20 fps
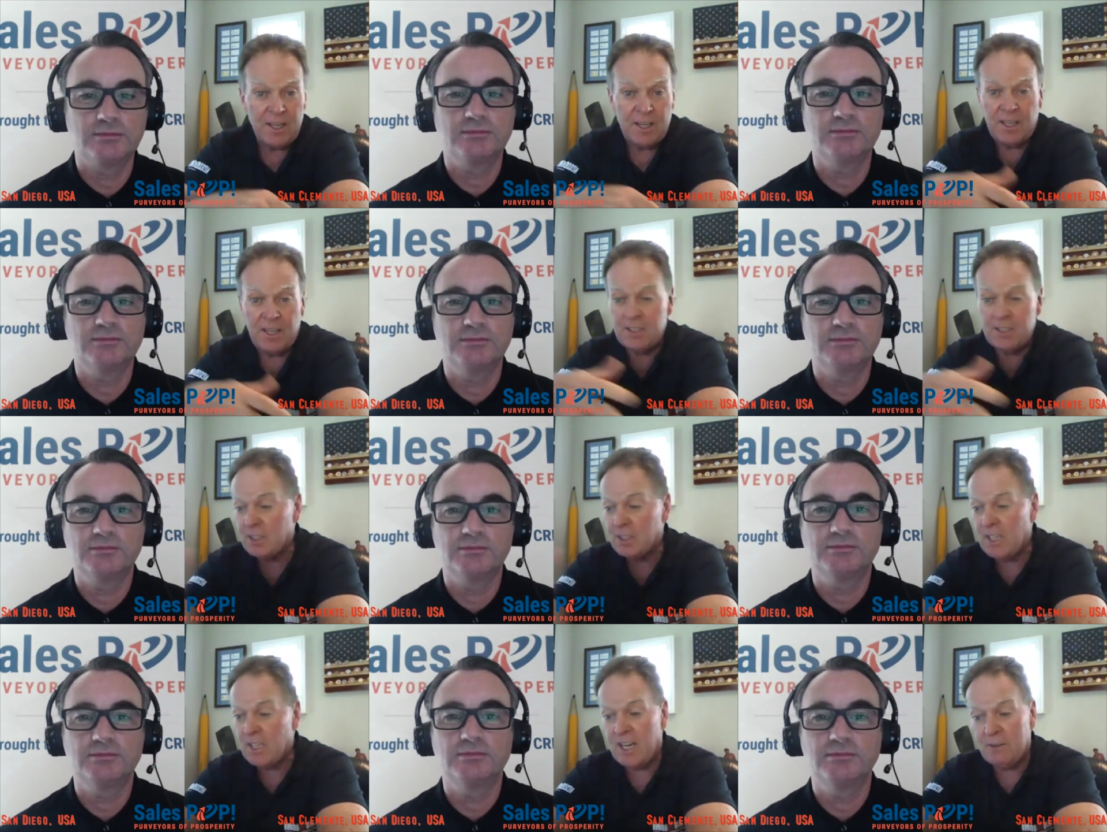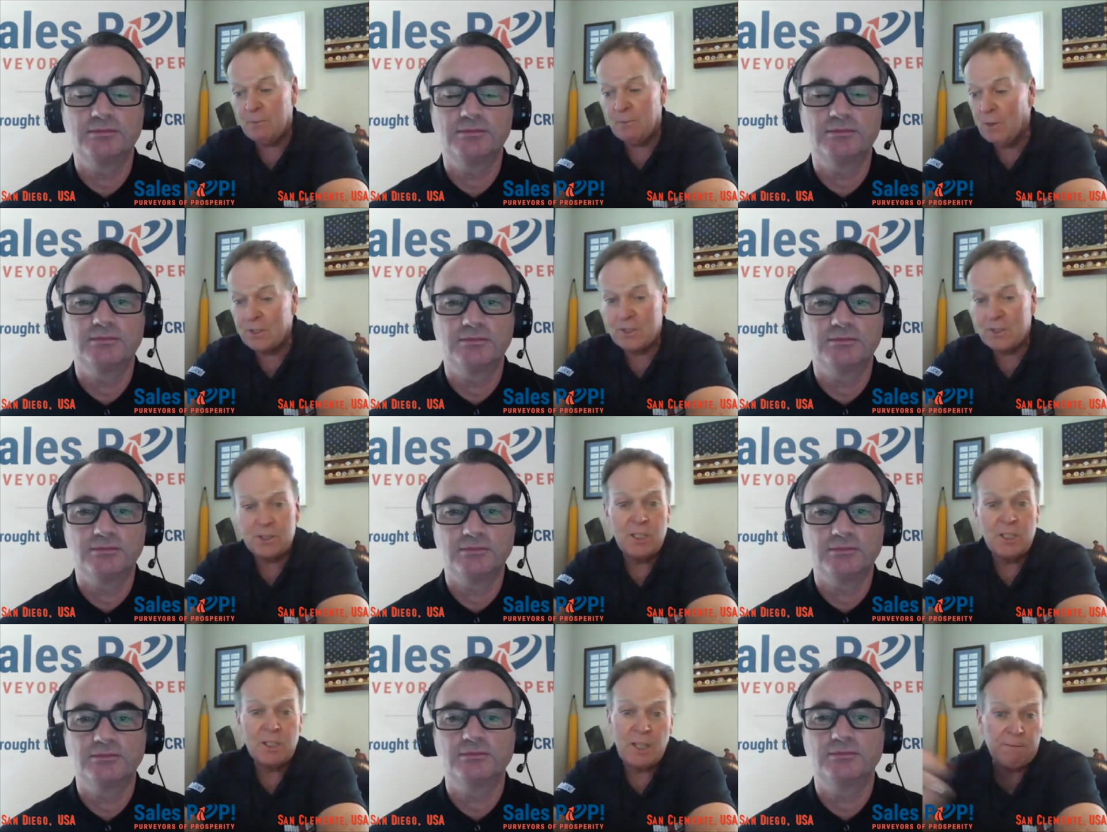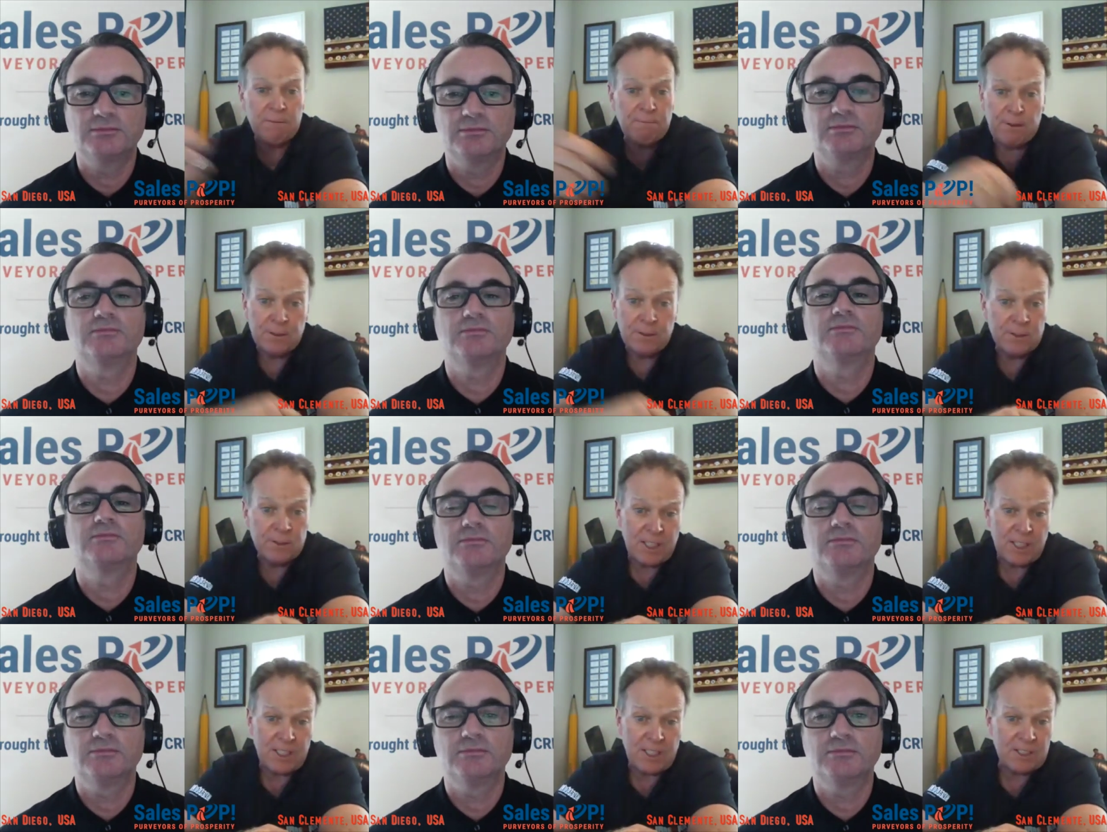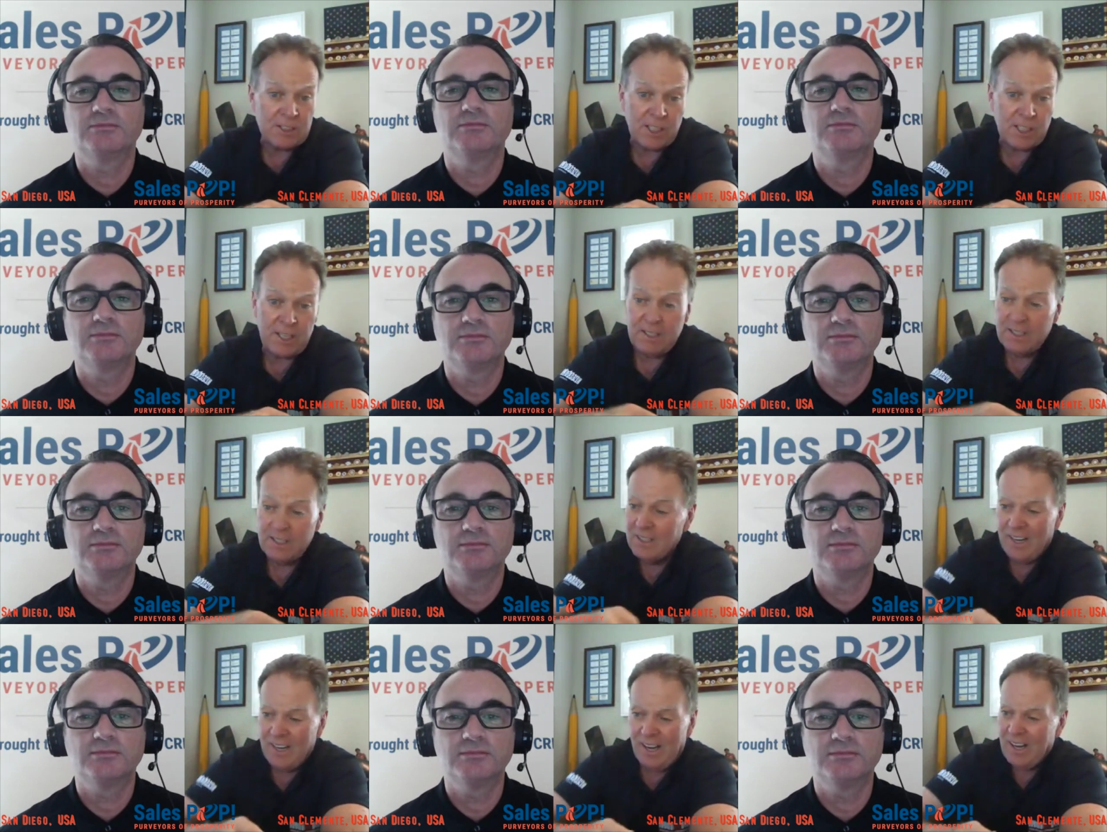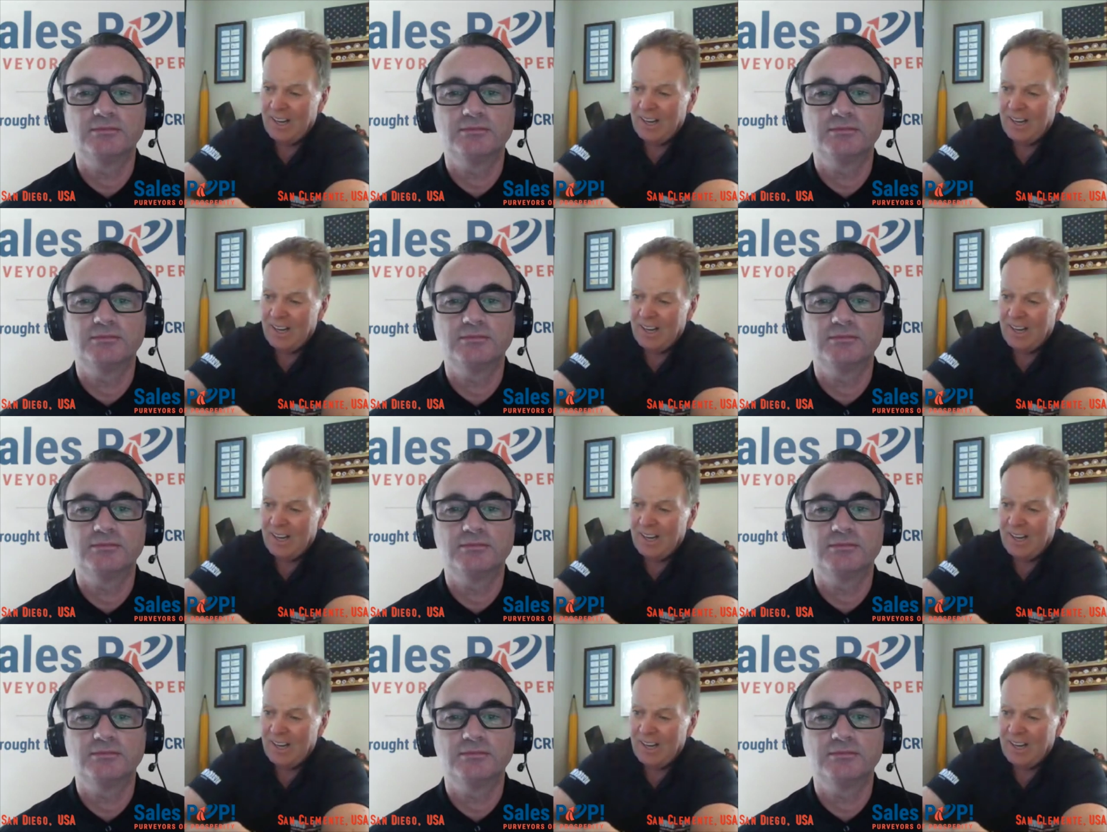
Speaker 1: And I said, what's the difference? And he said,